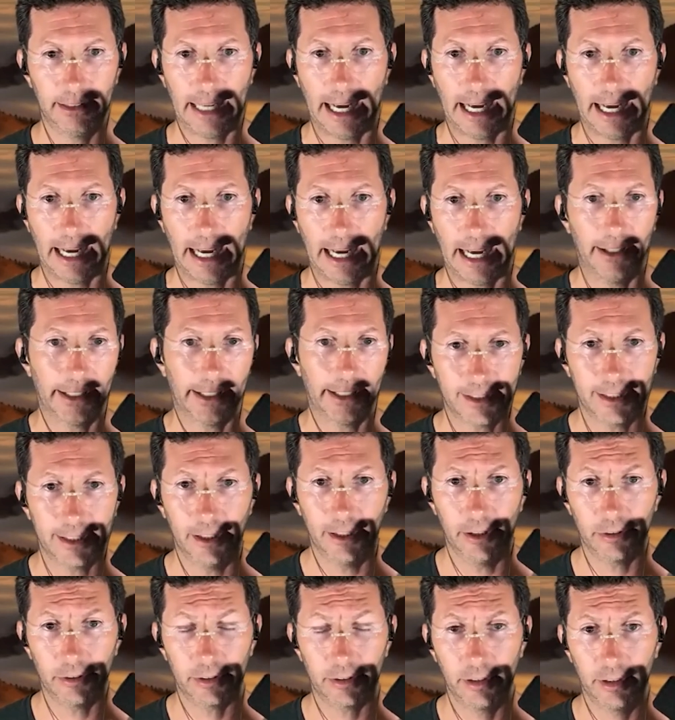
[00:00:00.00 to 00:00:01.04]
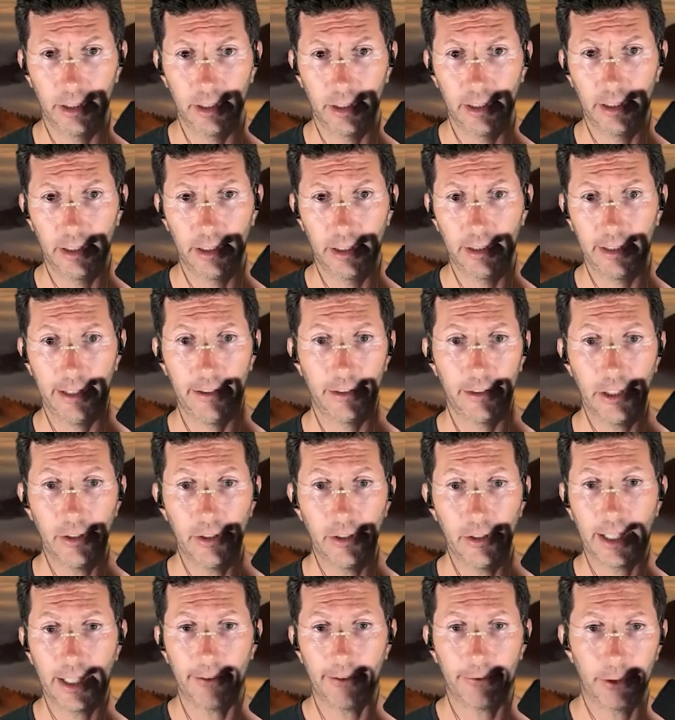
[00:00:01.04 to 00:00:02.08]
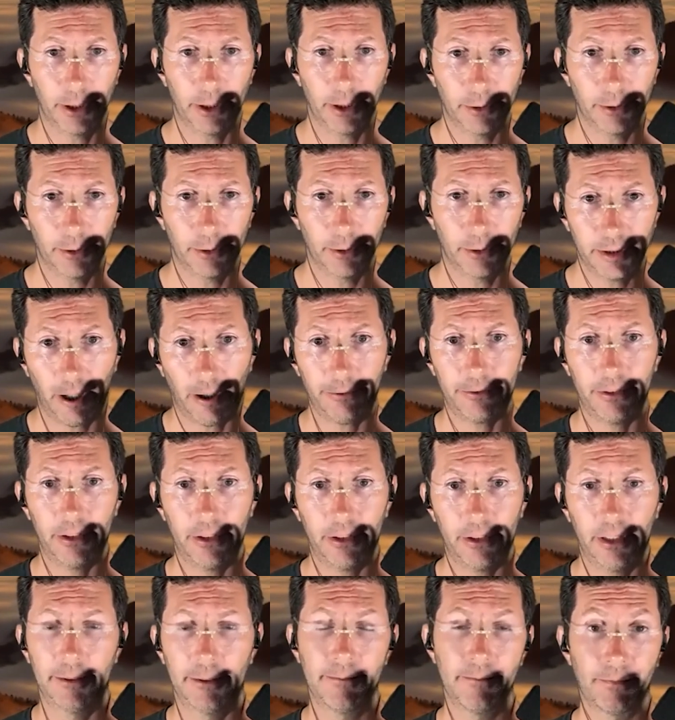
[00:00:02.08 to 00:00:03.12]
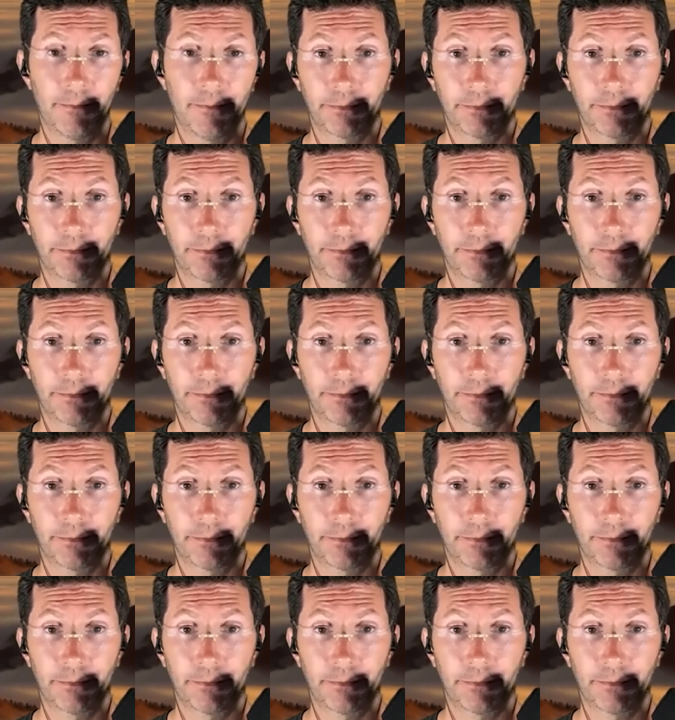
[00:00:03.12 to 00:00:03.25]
how to get the skills. Either you can get it for yourself,